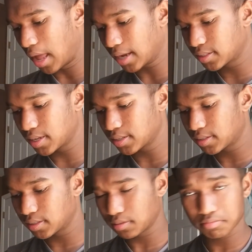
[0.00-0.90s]

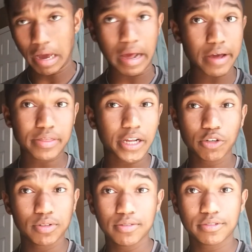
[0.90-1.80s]
Laxus. I, I
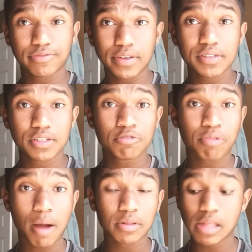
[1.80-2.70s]
thought he would use
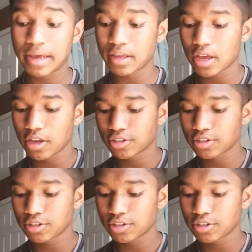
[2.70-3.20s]
VT probably like